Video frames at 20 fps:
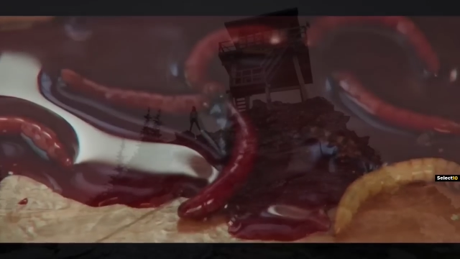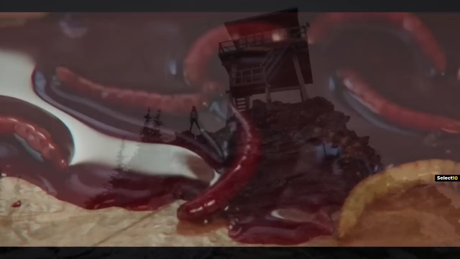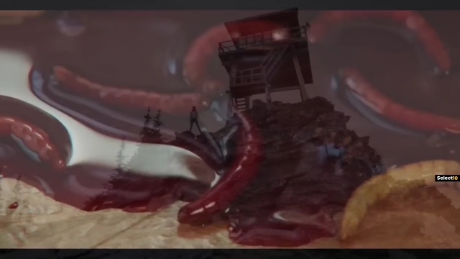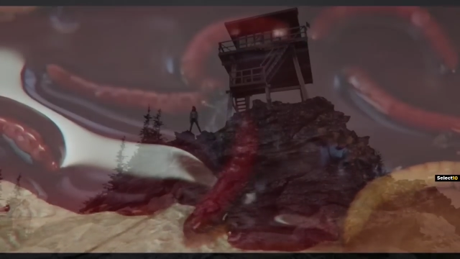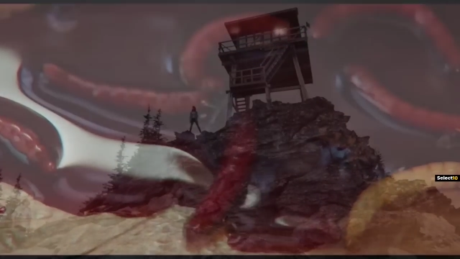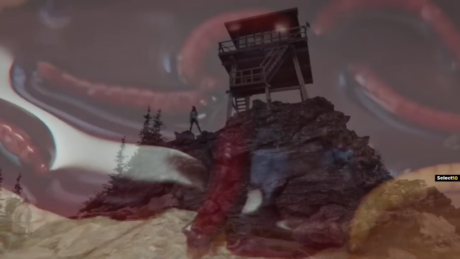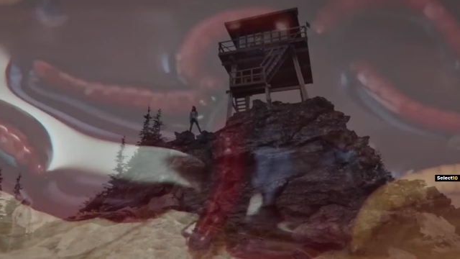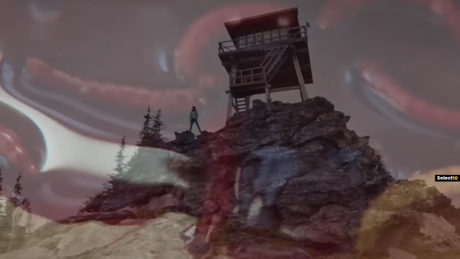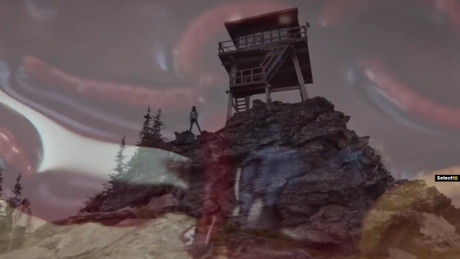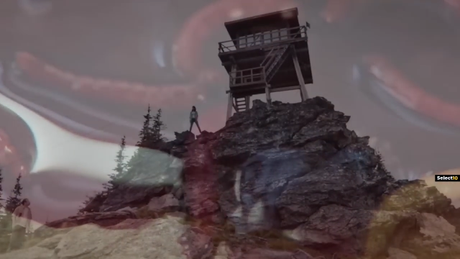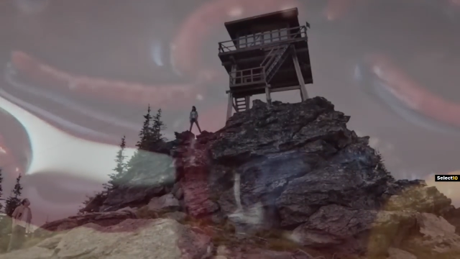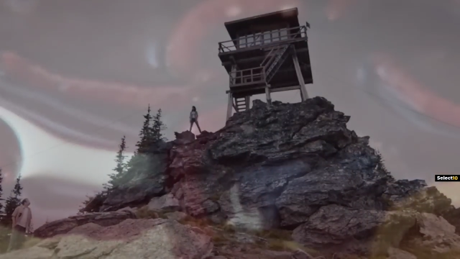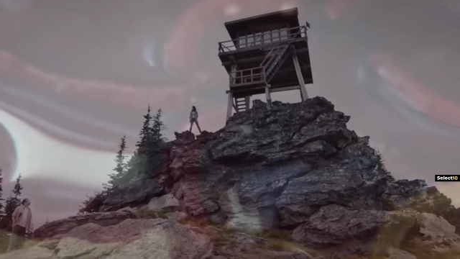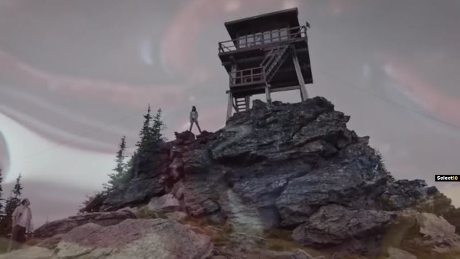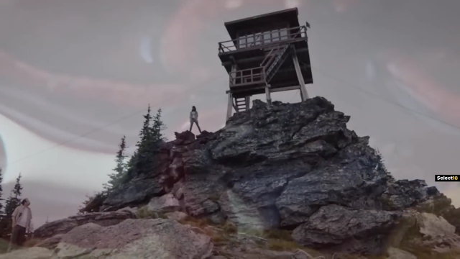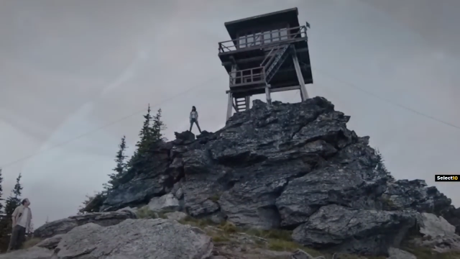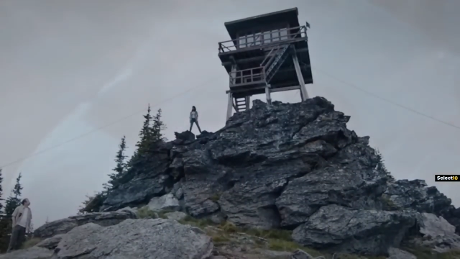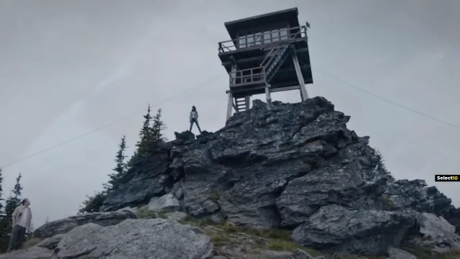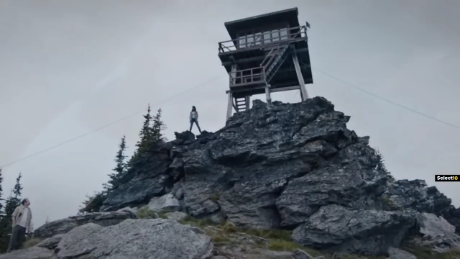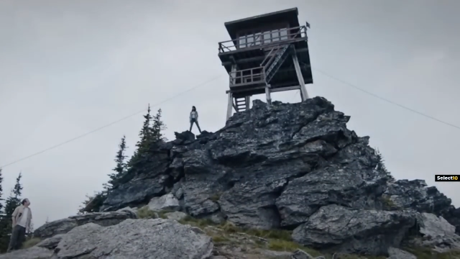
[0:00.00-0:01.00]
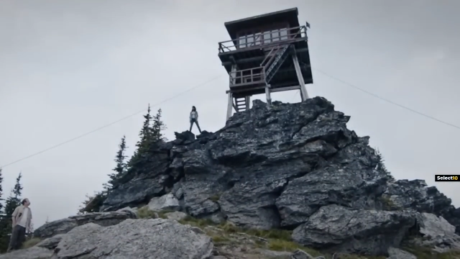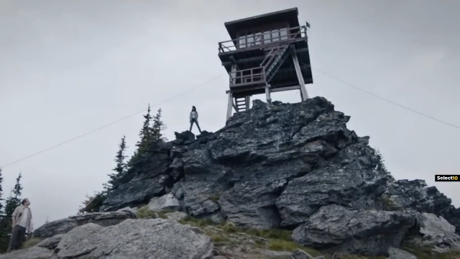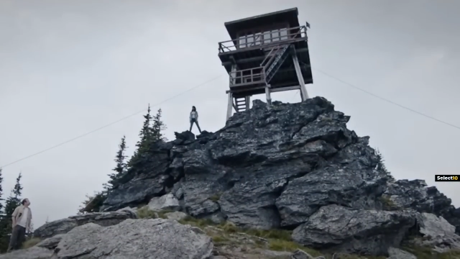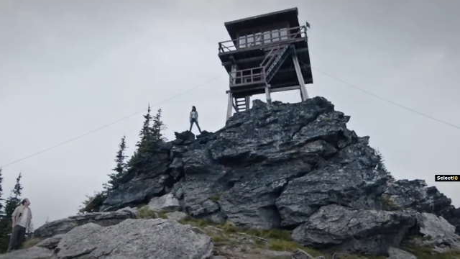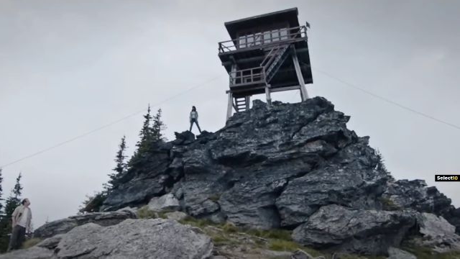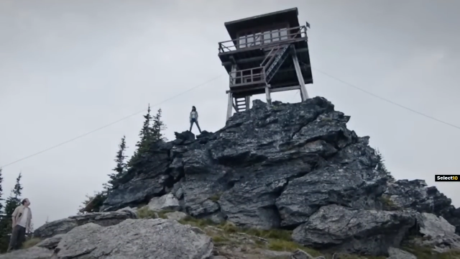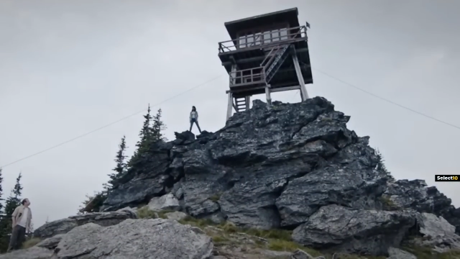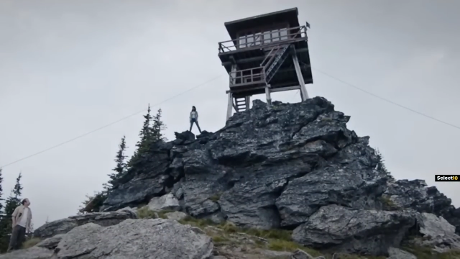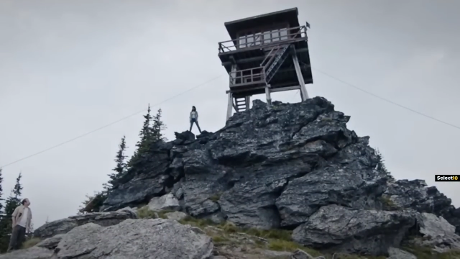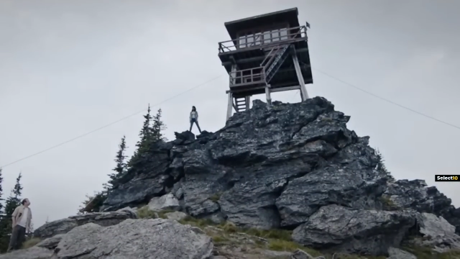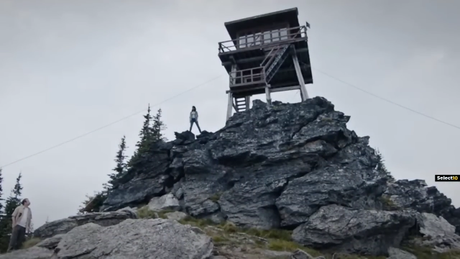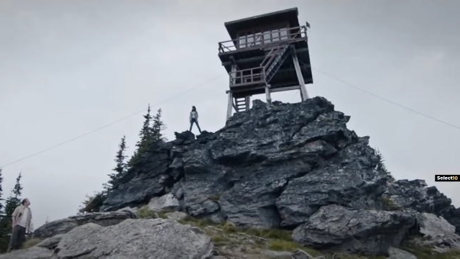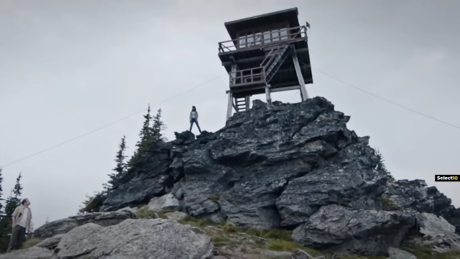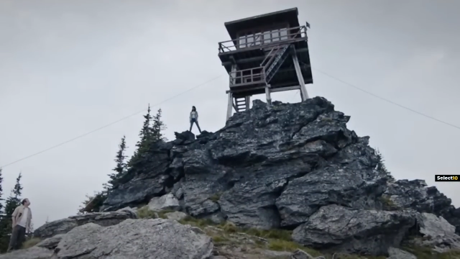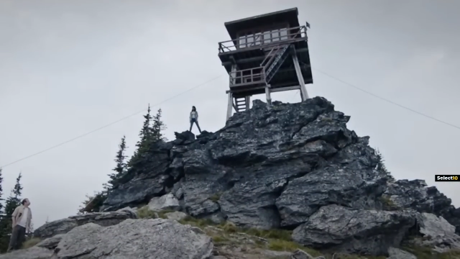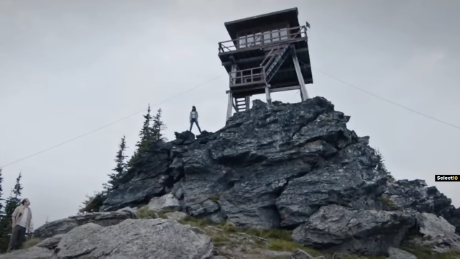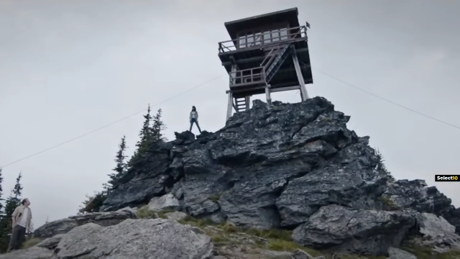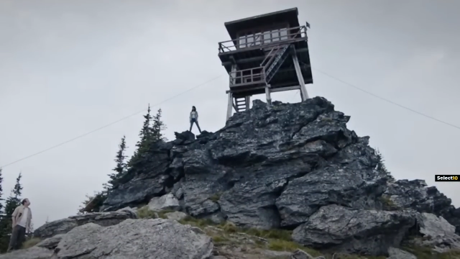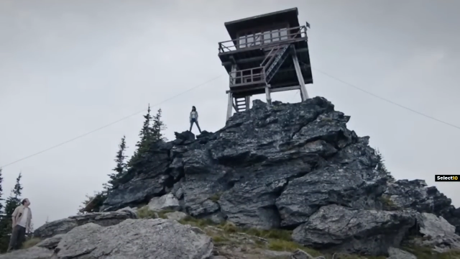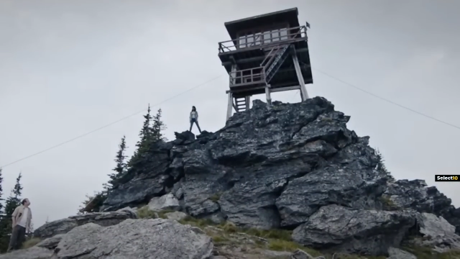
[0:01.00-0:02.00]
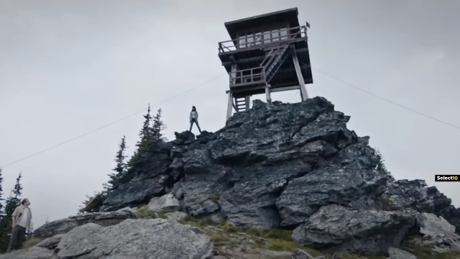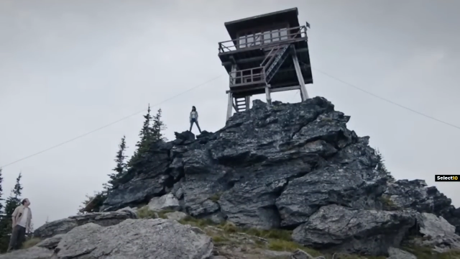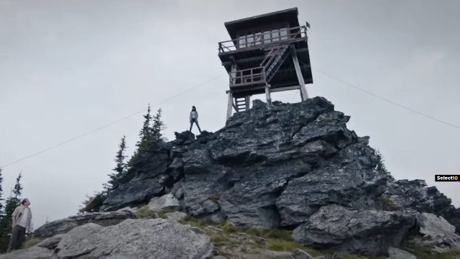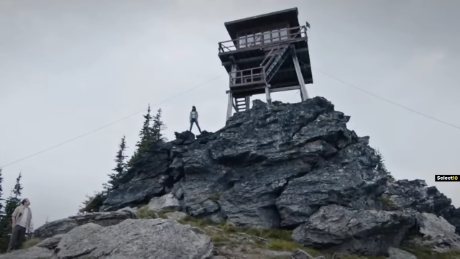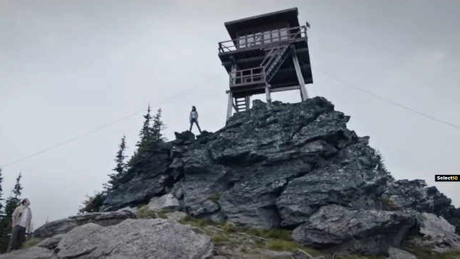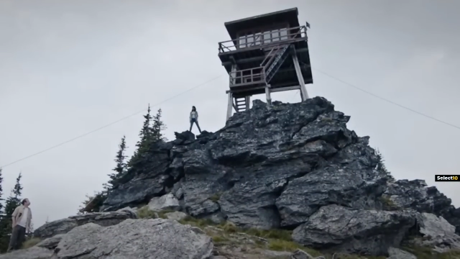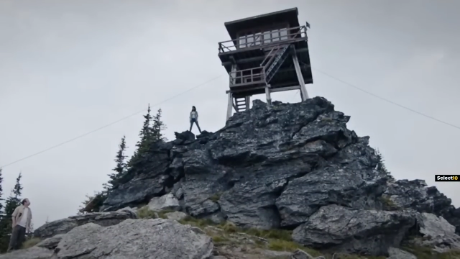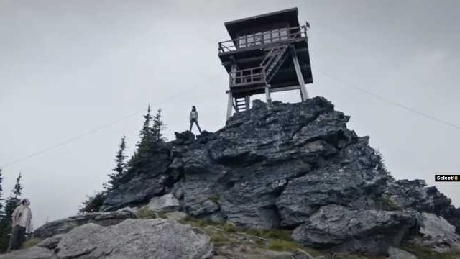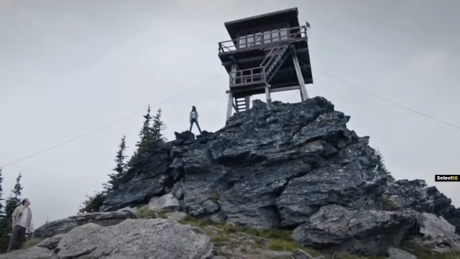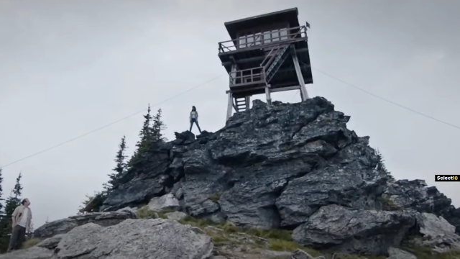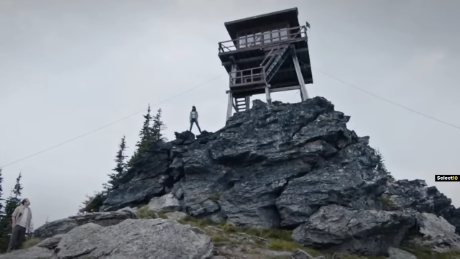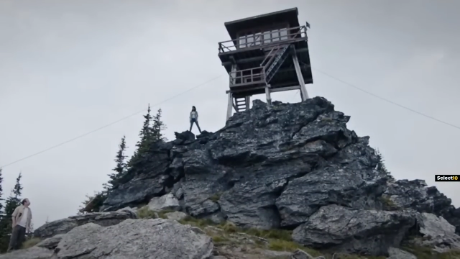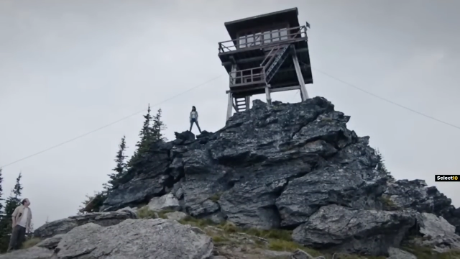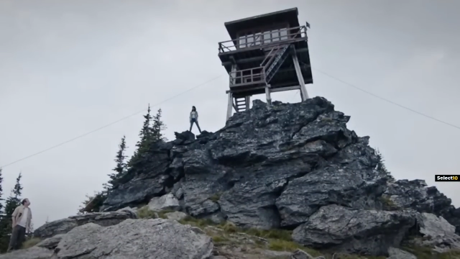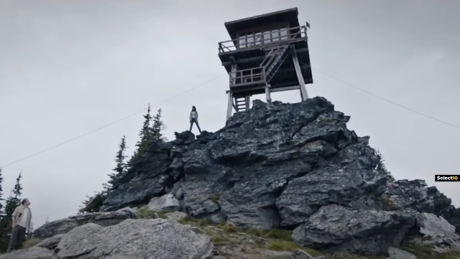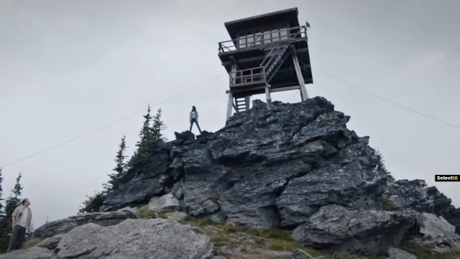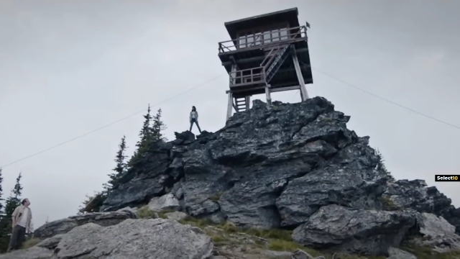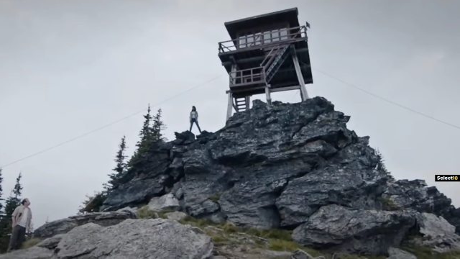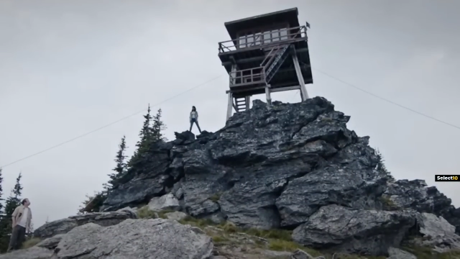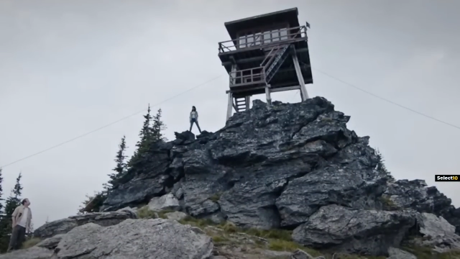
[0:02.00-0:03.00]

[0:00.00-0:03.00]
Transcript: (no speaker visible)